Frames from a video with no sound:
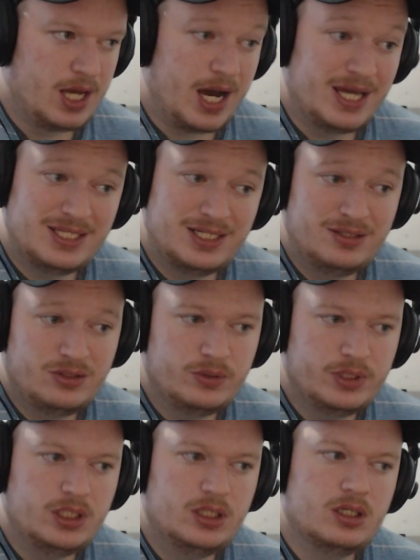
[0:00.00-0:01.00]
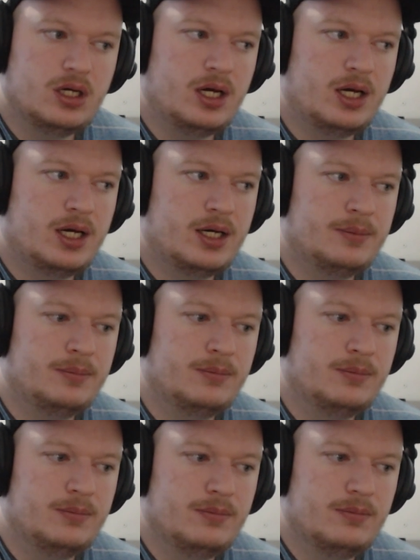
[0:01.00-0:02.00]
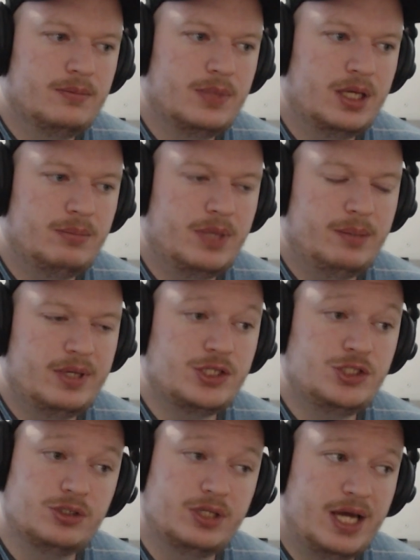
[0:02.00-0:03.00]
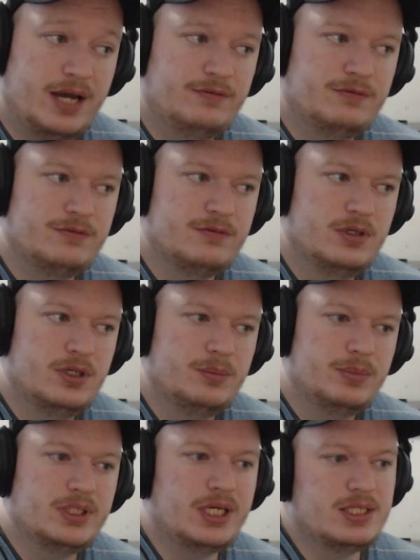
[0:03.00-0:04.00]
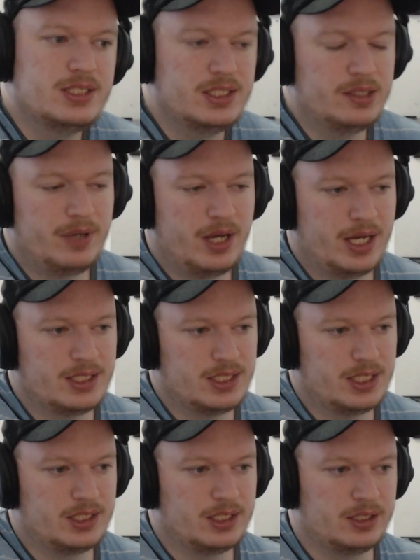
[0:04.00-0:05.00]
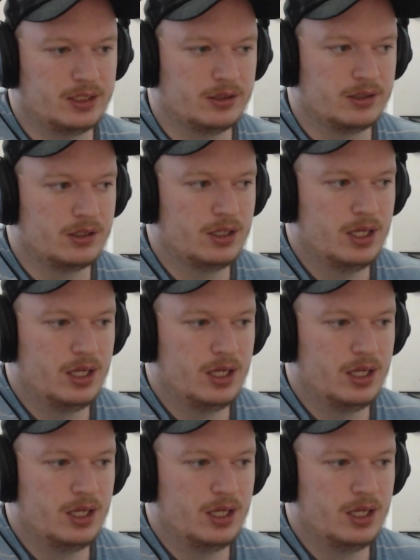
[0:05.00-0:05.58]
I didn't do it, and maybe I should have. But the idea behind taking here